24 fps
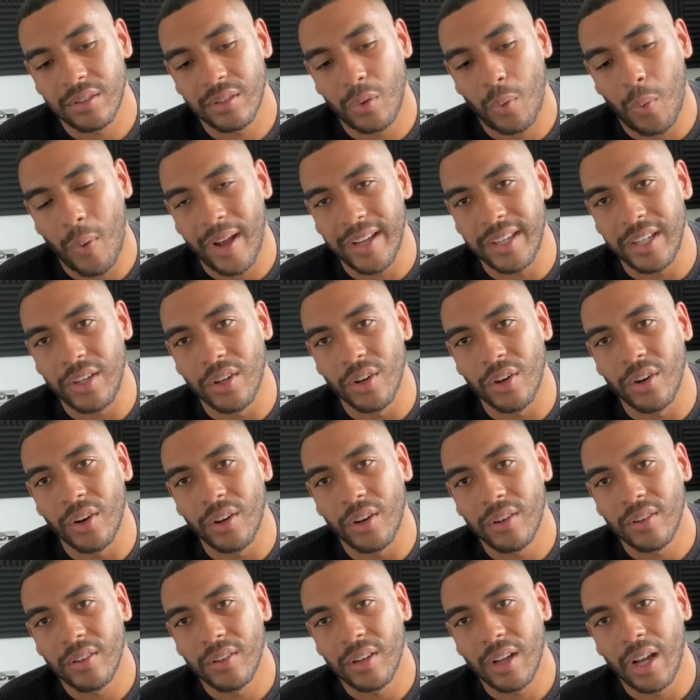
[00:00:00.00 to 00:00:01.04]
quite
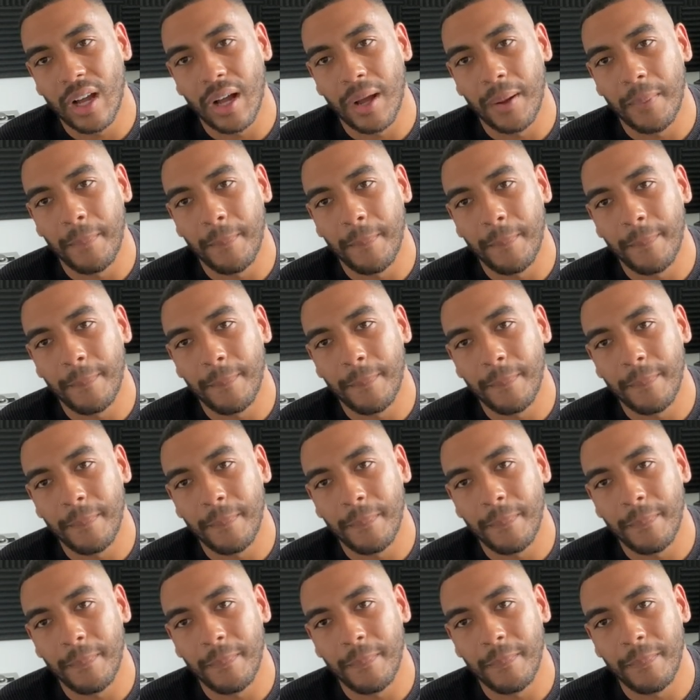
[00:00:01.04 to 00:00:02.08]
young, um,
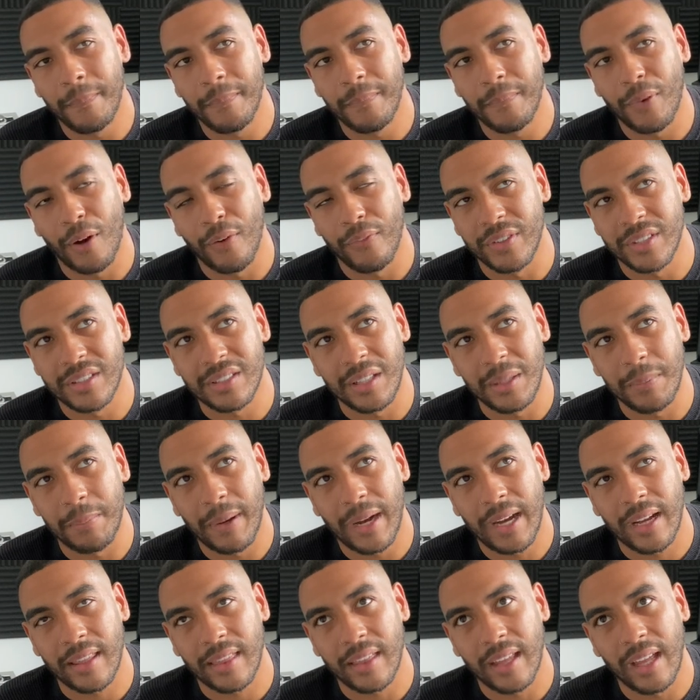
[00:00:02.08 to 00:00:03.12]
obviously
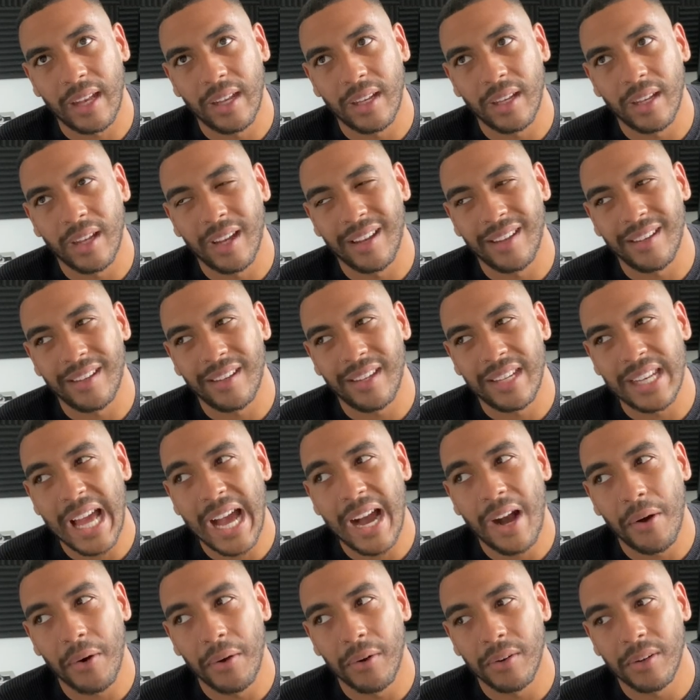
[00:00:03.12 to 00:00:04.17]
back then, and
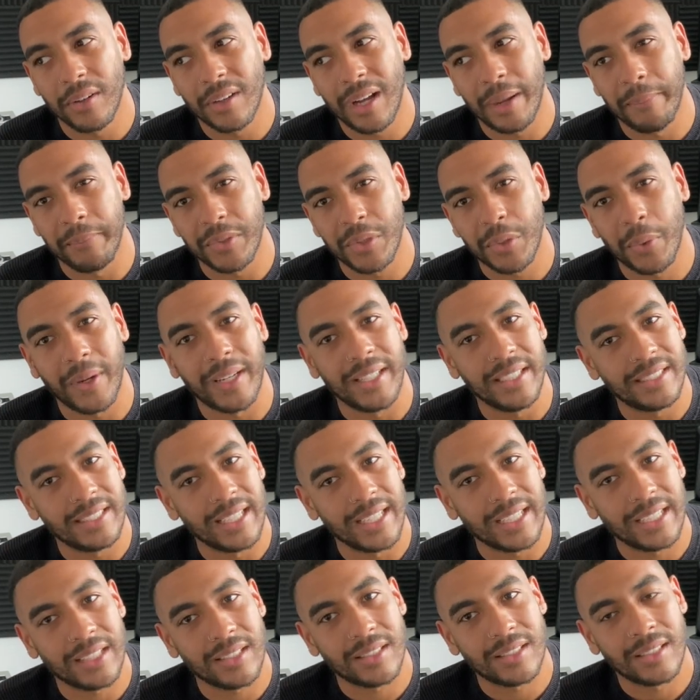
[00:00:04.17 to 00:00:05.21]
now I'm
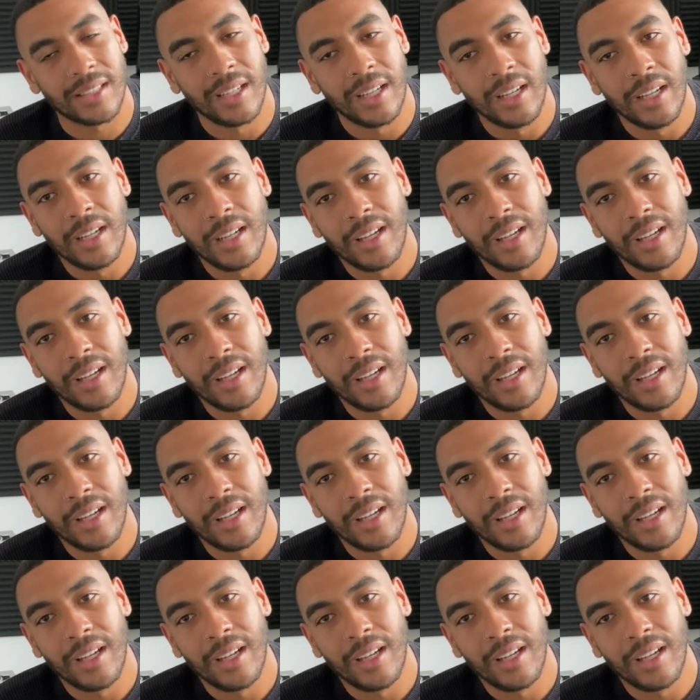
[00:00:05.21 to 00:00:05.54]
twenty-six.